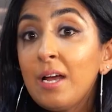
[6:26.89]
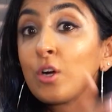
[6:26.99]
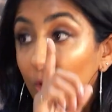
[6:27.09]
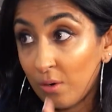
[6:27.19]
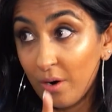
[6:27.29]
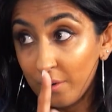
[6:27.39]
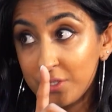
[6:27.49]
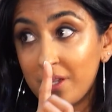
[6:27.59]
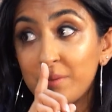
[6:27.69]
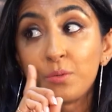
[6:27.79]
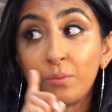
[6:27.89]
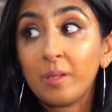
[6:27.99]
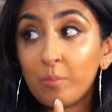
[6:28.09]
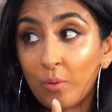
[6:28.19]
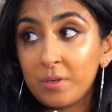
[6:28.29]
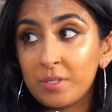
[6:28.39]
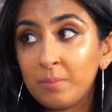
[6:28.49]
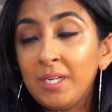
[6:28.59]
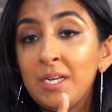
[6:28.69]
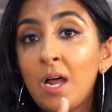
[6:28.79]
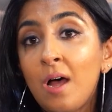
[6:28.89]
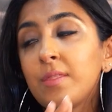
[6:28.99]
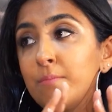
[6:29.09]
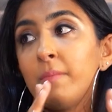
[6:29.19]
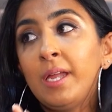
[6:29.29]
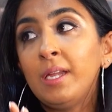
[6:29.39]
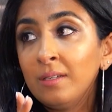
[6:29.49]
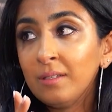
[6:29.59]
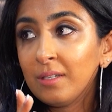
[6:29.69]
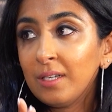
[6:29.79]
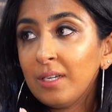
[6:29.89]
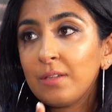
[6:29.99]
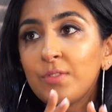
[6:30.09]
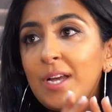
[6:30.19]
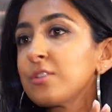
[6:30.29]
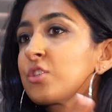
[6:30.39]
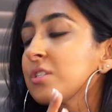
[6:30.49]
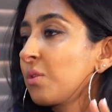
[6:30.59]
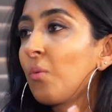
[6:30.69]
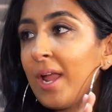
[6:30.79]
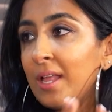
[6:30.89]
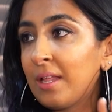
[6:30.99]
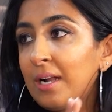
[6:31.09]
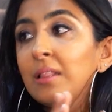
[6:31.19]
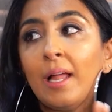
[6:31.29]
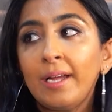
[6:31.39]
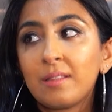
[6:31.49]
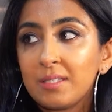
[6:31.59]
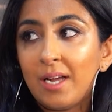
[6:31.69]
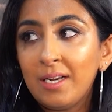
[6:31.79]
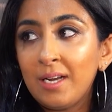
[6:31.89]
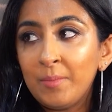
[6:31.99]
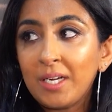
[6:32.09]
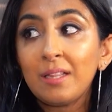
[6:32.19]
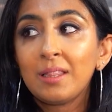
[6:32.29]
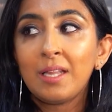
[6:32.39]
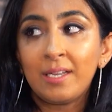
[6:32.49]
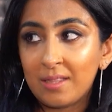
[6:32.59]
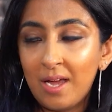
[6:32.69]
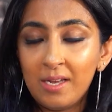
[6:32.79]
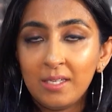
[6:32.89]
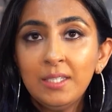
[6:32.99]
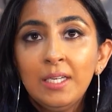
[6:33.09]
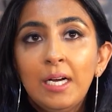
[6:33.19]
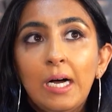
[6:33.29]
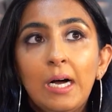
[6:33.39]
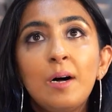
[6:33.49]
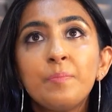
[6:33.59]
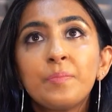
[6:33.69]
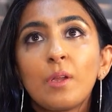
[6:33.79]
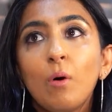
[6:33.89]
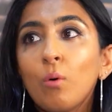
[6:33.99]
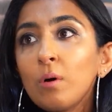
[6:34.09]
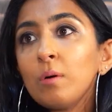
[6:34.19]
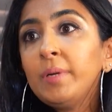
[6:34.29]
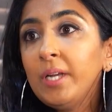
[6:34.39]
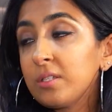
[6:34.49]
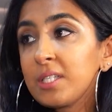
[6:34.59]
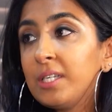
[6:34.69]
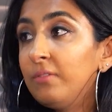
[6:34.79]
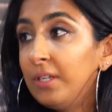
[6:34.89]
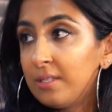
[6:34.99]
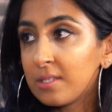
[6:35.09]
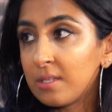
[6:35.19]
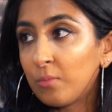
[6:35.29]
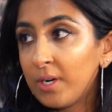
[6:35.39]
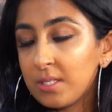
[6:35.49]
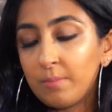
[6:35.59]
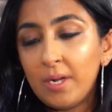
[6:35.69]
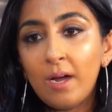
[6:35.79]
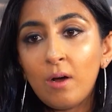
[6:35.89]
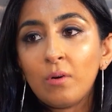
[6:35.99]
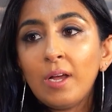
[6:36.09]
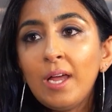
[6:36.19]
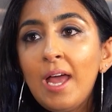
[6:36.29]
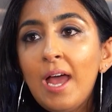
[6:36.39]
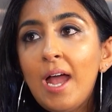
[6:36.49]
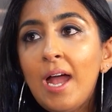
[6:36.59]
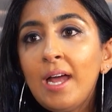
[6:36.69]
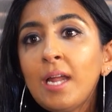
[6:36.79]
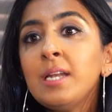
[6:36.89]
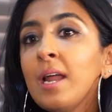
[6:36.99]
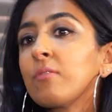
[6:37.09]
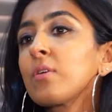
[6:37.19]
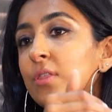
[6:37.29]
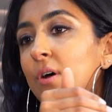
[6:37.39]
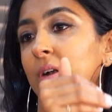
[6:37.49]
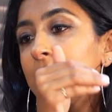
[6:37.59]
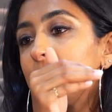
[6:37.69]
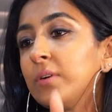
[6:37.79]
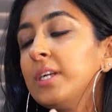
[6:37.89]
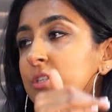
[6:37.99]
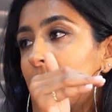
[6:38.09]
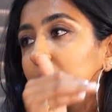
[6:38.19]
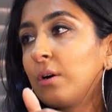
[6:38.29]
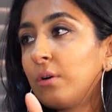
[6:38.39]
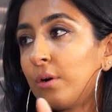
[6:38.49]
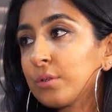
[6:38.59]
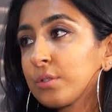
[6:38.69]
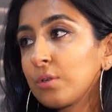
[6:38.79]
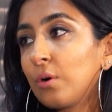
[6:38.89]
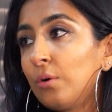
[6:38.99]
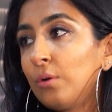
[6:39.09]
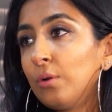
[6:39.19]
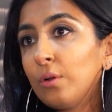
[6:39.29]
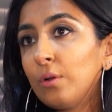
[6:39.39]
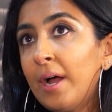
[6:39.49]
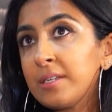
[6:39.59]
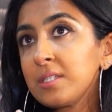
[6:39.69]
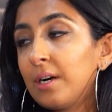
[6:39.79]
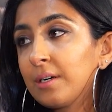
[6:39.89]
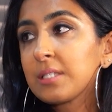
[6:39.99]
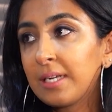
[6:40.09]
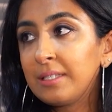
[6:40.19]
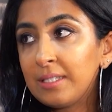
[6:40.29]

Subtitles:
Co-host, that was really important to me, not the main. That's just the way that I like the dynamic. I like that. Or be on TV some way, somehow. And I never thought I'd reach that co-host goal as young as I